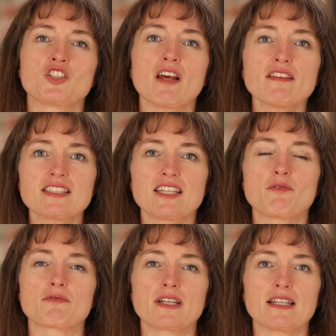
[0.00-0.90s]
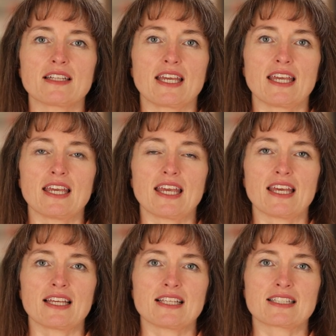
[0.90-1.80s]
jealousy really
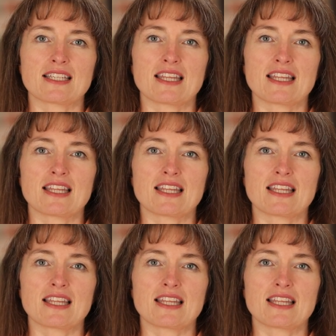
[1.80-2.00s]
is